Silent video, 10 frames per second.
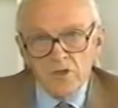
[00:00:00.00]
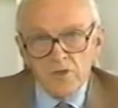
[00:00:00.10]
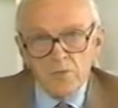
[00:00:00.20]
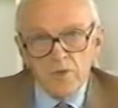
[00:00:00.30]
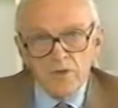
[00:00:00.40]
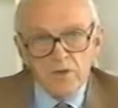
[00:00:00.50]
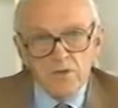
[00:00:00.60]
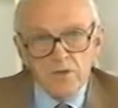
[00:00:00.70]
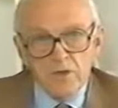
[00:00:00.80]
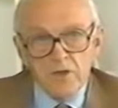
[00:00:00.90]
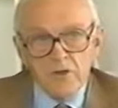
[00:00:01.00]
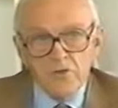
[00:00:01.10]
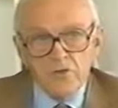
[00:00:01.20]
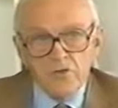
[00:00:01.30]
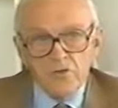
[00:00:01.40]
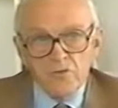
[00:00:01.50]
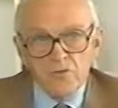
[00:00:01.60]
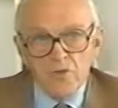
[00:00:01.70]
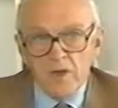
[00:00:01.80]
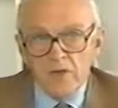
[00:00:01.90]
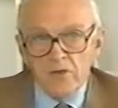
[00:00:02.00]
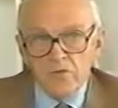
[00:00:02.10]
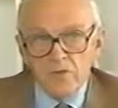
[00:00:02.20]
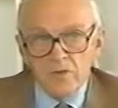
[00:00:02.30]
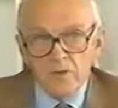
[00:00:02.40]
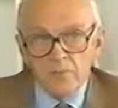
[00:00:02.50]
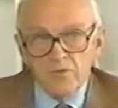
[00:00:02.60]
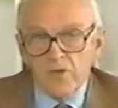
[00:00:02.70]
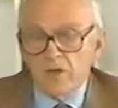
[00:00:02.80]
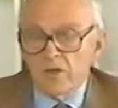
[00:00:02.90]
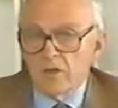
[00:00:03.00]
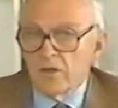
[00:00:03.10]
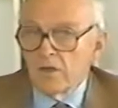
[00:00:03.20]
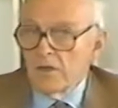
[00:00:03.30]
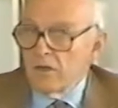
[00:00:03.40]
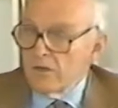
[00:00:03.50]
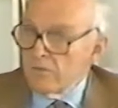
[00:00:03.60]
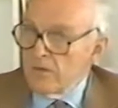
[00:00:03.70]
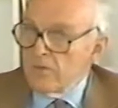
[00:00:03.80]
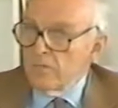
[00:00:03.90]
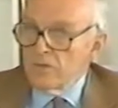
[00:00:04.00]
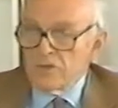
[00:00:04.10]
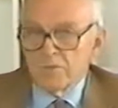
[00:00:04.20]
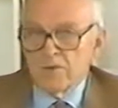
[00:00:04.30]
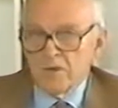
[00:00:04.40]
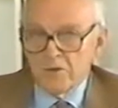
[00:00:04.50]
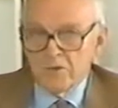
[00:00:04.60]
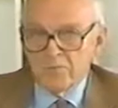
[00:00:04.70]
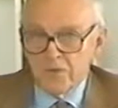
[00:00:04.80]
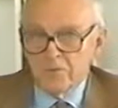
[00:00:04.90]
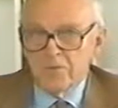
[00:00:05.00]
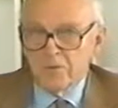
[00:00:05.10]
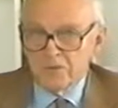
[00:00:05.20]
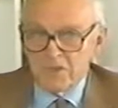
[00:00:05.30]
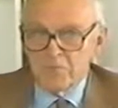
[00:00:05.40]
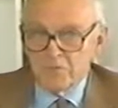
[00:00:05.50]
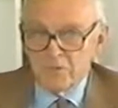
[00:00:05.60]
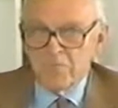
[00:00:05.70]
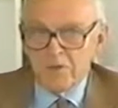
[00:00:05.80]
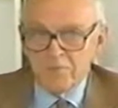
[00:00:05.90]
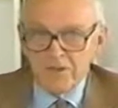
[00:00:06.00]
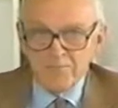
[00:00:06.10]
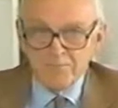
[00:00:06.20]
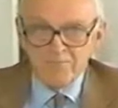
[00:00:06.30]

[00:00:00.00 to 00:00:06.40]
uh, went into the areas of violence and obscenity, done mostly by other people, but some of it by me.